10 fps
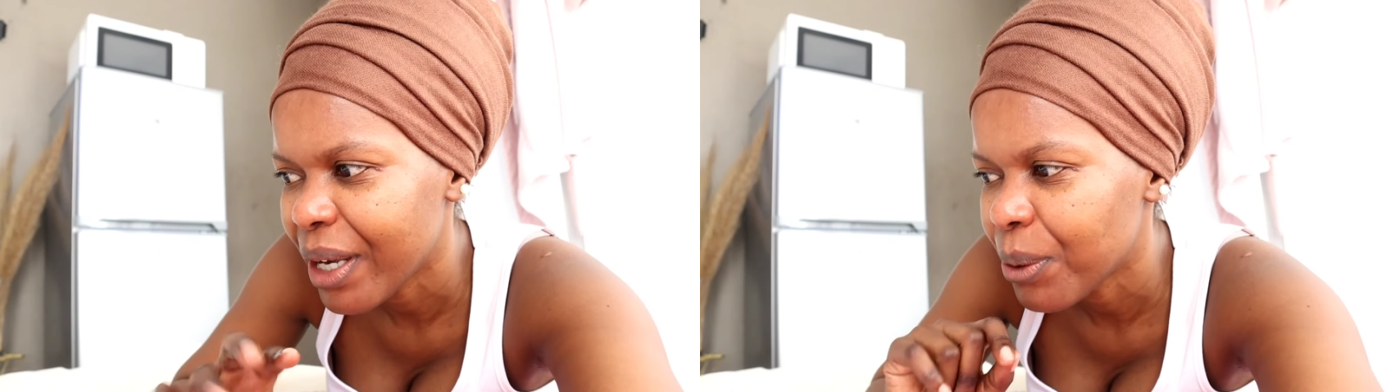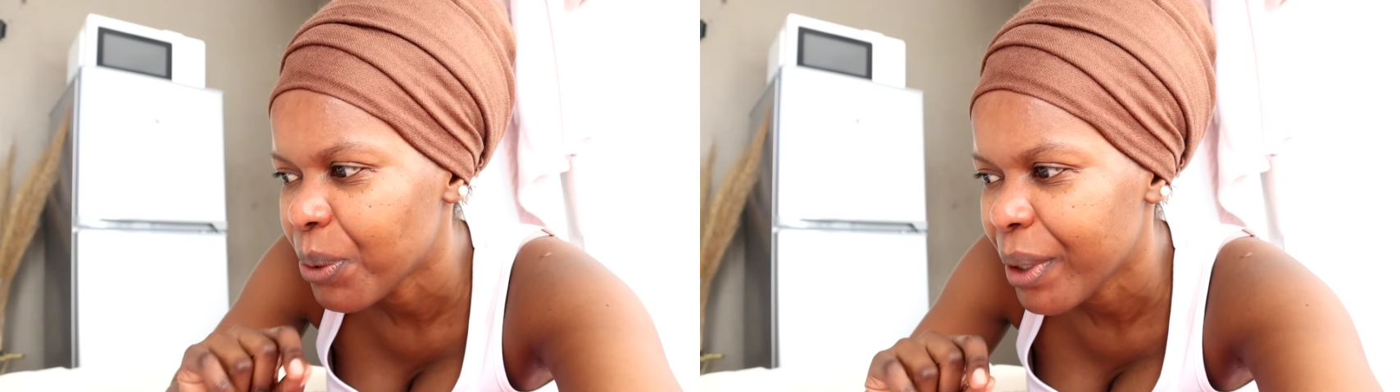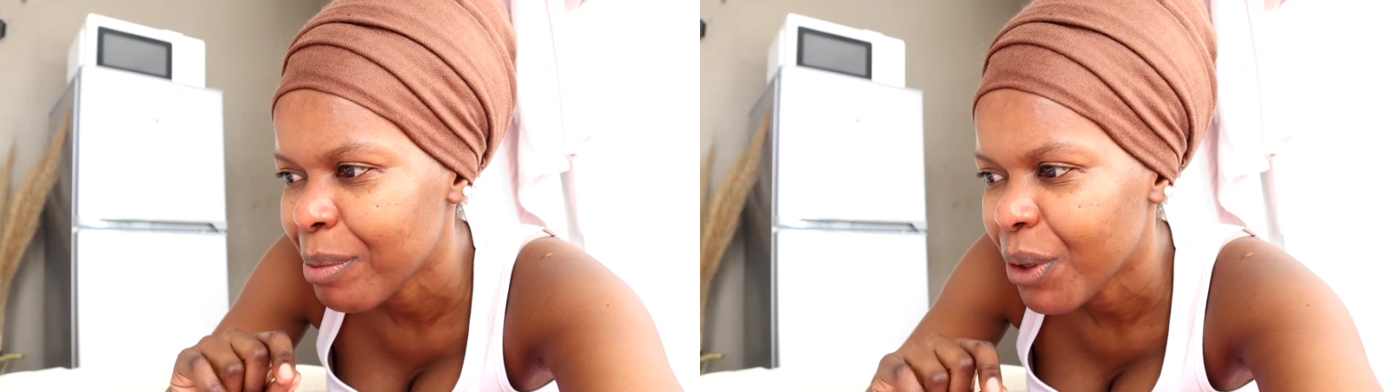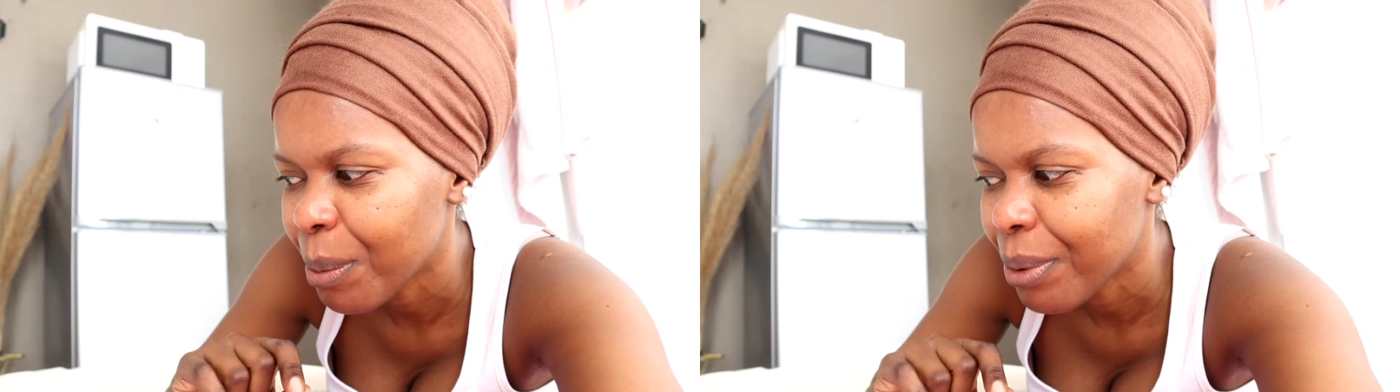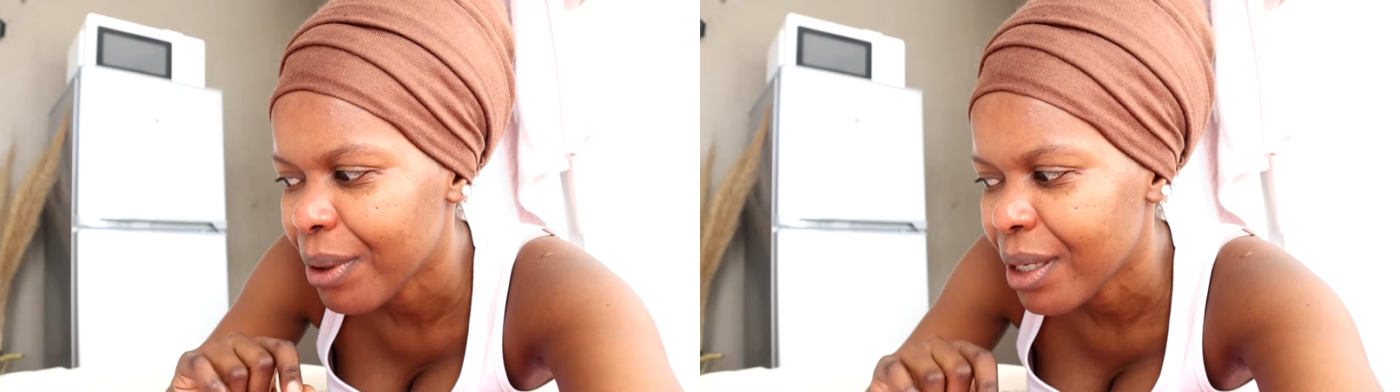I don't know where I'm gonna
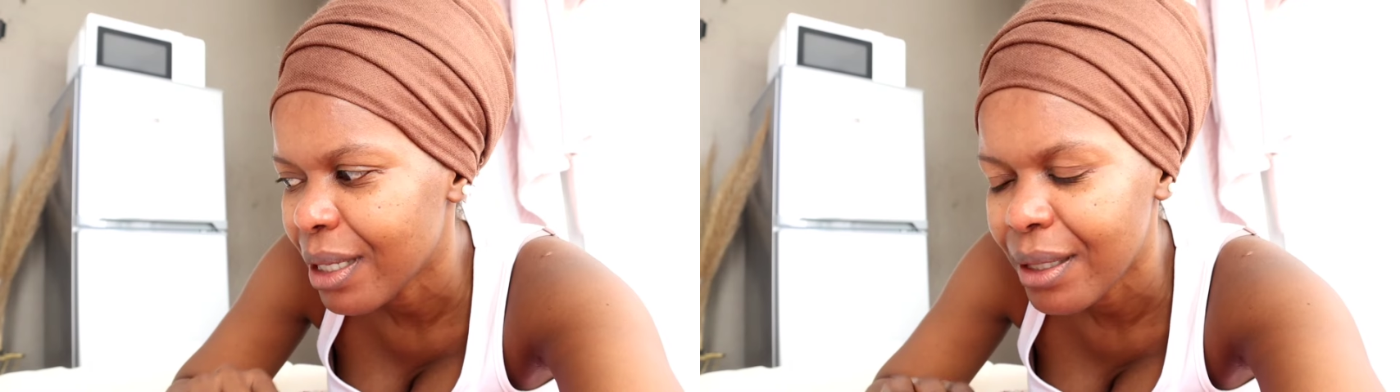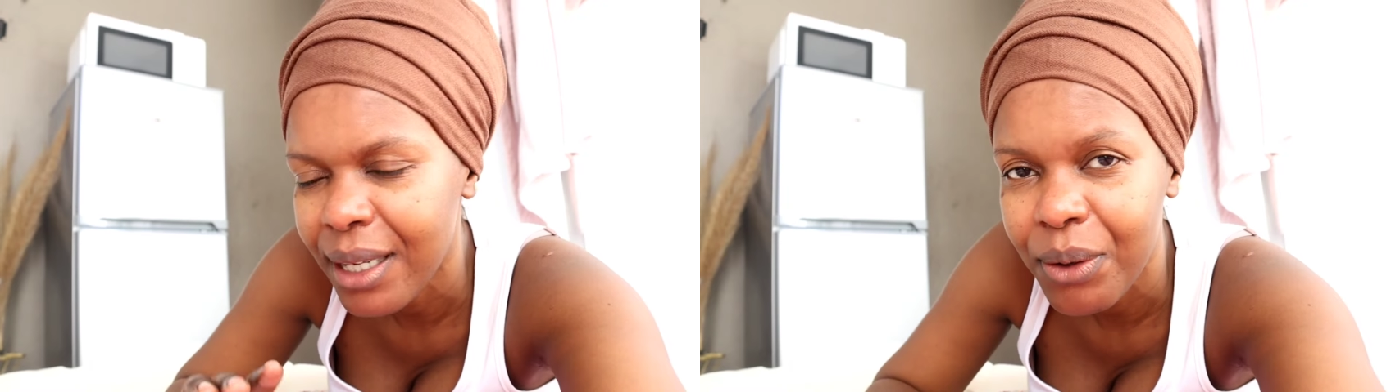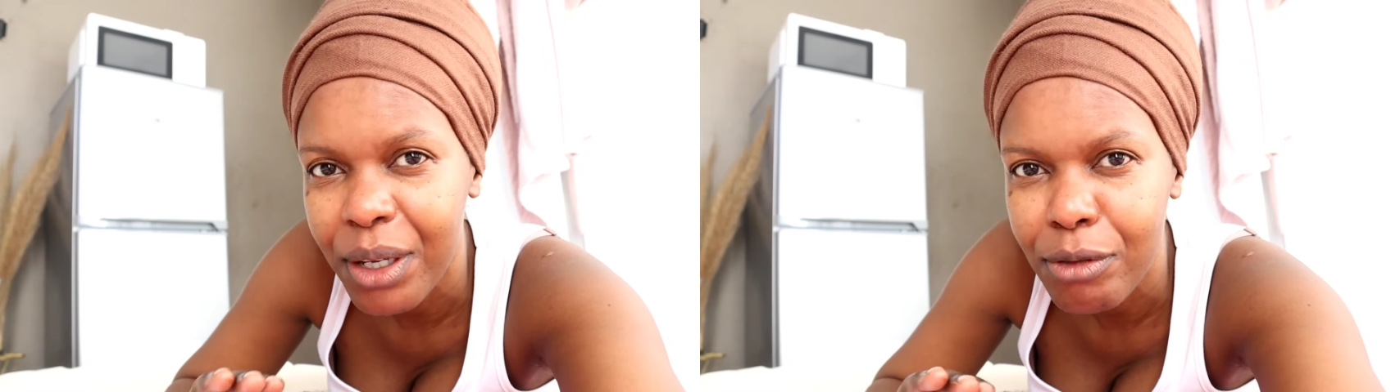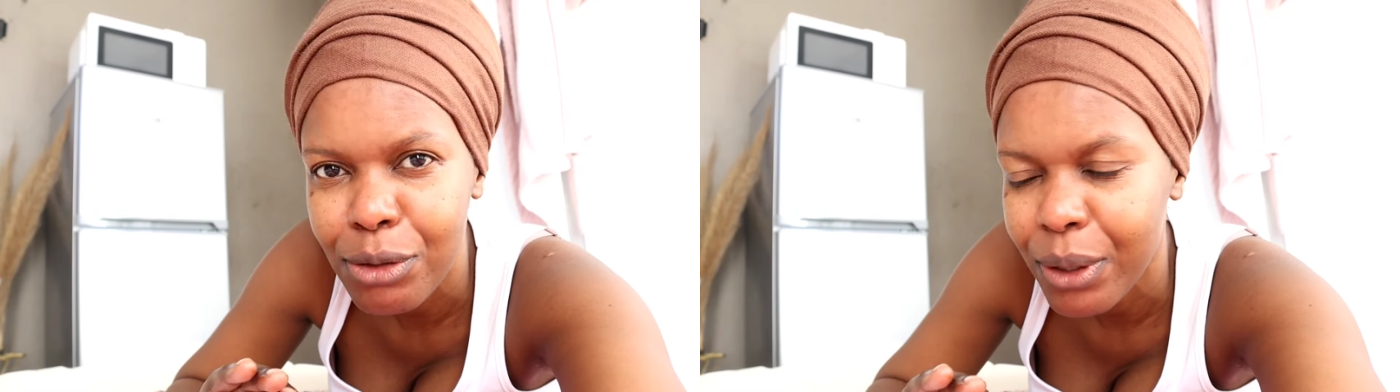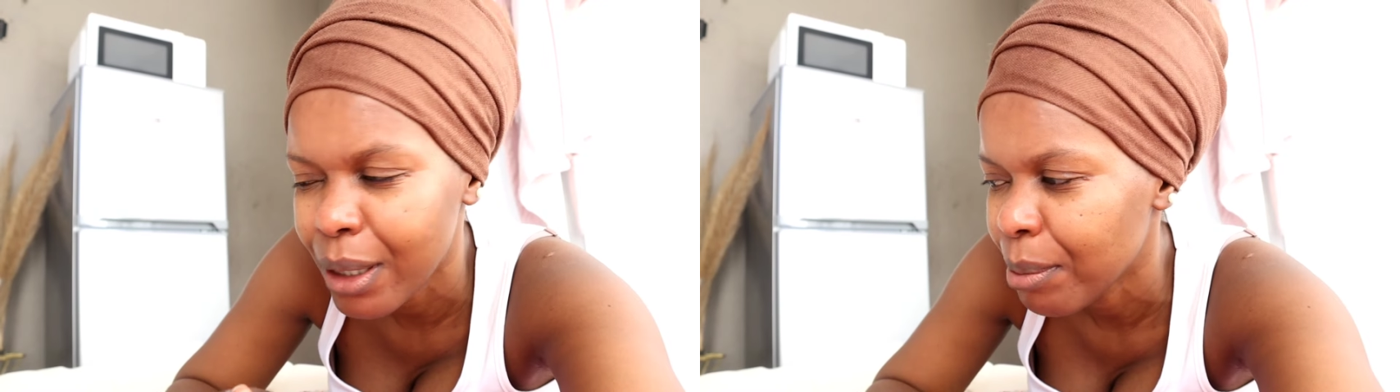put it, and then I'll give it
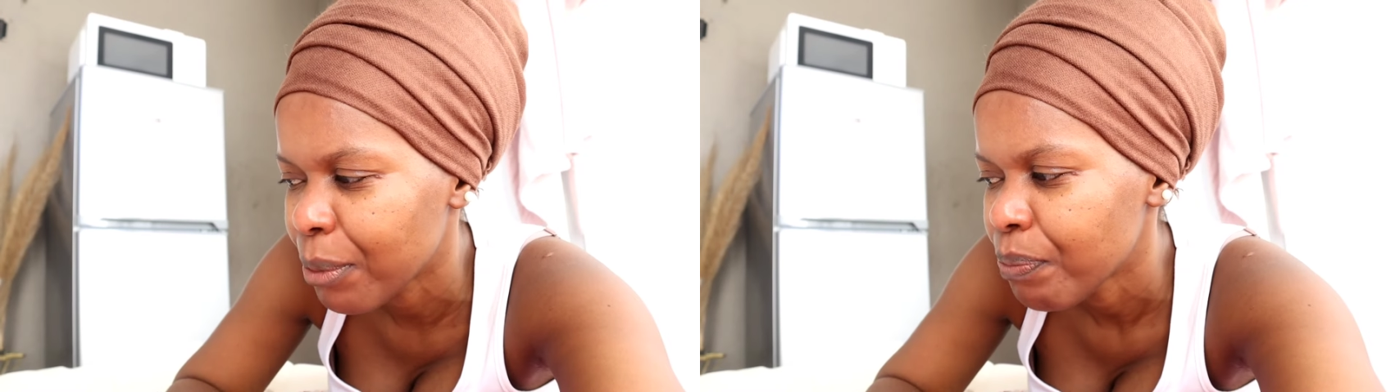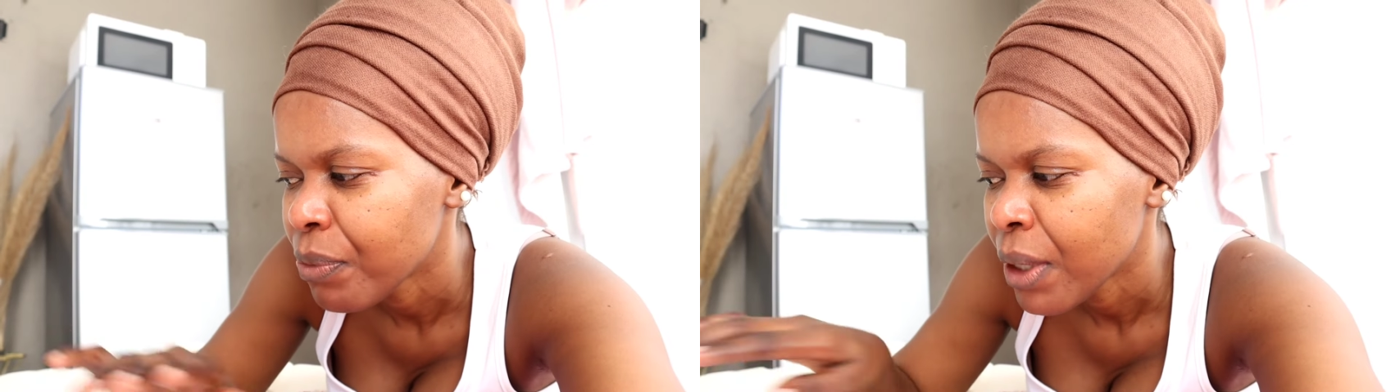to him.